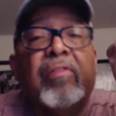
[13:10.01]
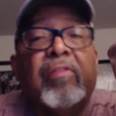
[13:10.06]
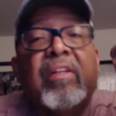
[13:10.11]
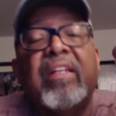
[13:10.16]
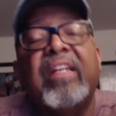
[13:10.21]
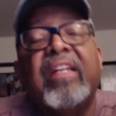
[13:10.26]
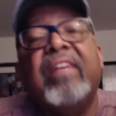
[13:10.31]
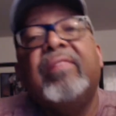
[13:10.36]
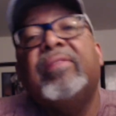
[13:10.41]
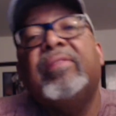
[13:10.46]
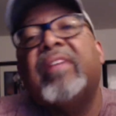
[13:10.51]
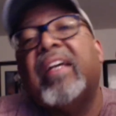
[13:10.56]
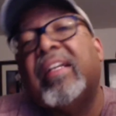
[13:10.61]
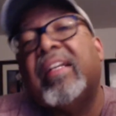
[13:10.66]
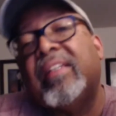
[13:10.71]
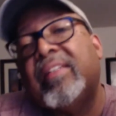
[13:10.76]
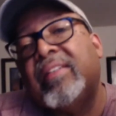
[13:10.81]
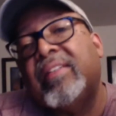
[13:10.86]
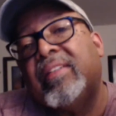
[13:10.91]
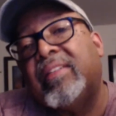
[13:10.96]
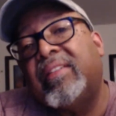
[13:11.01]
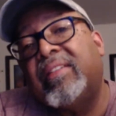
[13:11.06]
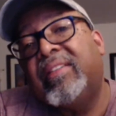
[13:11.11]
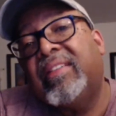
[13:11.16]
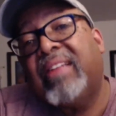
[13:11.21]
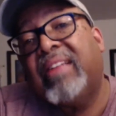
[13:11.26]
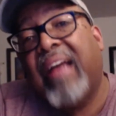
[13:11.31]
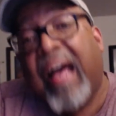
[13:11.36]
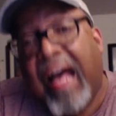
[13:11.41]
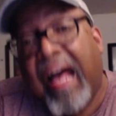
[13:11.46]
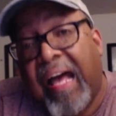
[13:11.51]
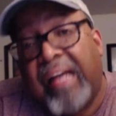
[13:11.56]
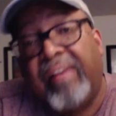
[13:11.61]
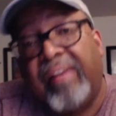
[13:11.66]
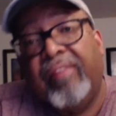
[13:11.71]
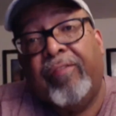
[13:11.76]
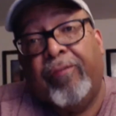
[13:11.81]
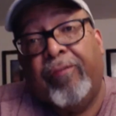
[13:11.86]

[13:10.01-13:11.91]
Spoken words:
lived and died